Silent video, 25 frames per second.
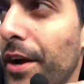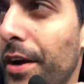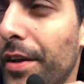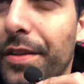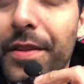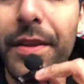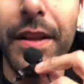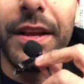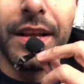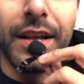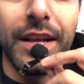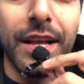on.
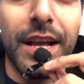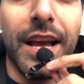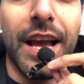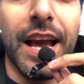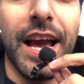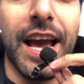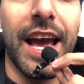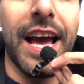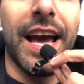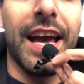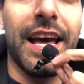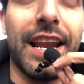
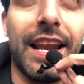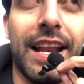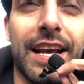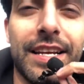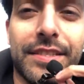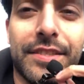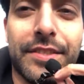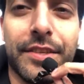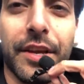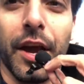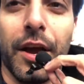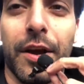
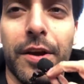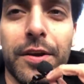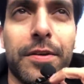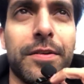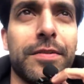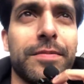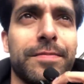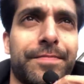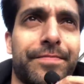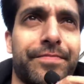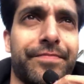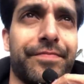Let's go
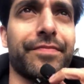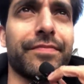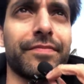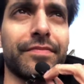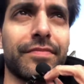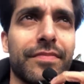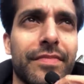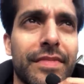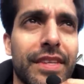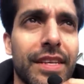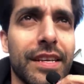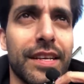
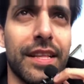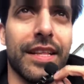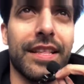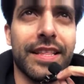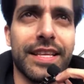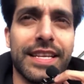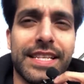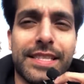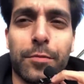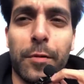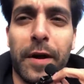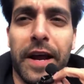
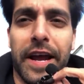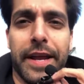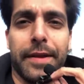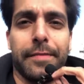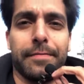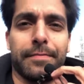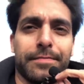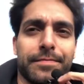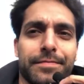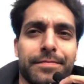this way.